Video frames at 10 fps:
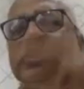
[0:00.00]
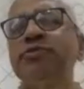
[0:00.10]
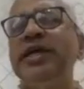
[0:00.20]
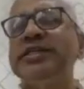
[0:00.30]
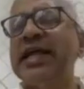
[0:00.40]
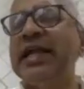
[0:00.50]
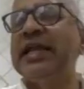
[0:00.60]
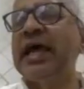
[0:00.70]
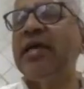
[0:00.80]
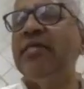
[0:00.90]
space and
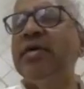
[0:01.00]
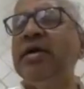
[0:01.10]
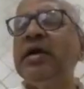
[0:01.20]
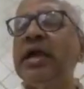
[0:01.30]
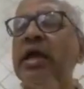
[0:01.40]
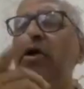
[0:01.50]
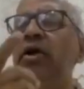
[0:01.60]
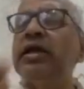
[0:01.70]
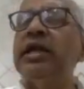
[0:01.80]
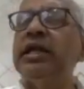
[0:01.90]
time
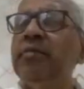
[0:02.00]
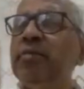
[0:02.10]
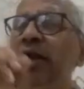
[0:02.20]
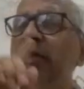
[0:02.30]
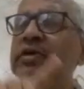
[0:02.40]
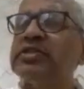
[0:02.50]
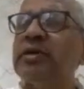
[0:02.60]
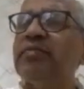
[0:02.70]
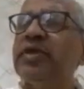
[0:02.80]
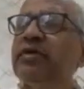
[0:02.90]
cannot contemplate on
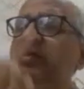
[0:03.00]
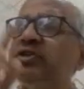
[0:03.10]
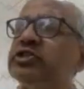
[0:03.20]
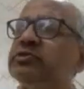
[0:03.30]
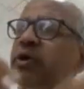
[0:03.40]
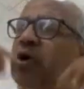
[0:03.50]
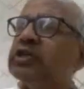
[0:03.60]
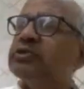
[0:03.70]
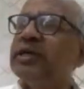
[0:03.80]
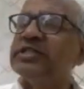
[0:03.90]
something which is beyond
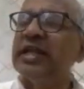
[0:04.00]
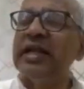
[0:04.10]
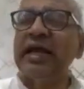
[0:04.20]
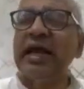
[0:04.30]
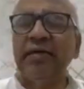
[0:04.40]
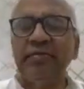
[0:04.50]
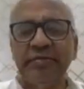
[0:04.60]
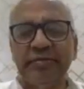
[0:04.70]
space and time.